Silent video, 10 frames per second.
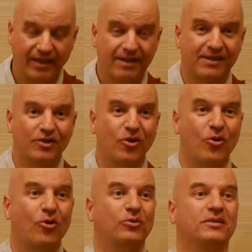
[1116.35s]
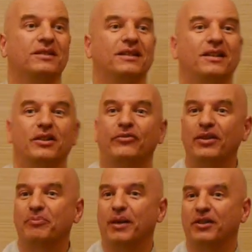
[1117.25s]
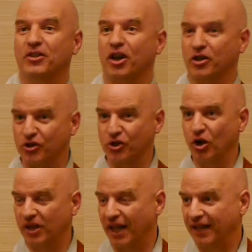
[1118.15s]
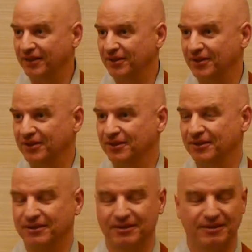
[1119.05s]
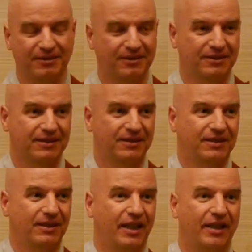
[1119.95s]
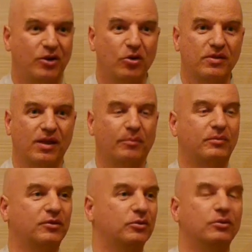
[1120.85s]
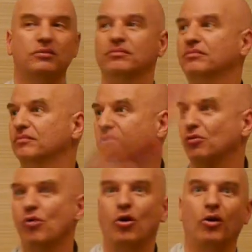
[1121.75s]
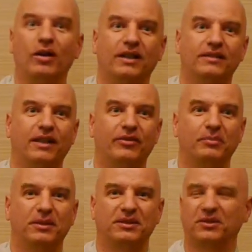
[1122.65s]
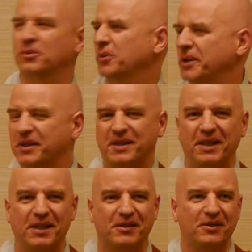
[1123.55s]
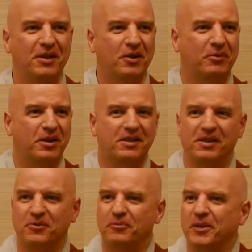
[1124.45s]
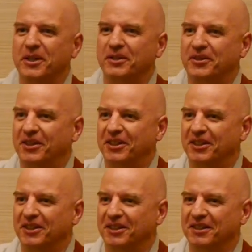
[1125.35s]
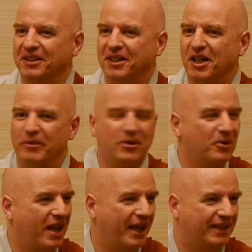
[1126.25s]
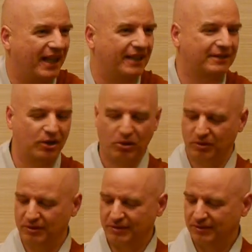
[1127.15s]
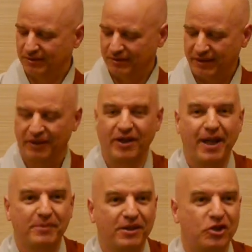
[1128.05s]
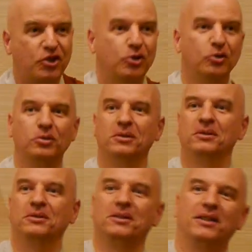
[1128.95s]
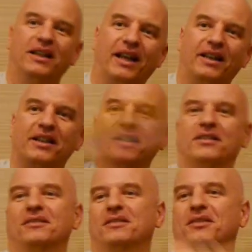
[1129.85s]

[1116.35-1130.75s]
So the fifth patriarch saw that and he goes up to the wall and everybody says, Who is this? What is this weird thing? We don't like that. So he grabs his shoe and he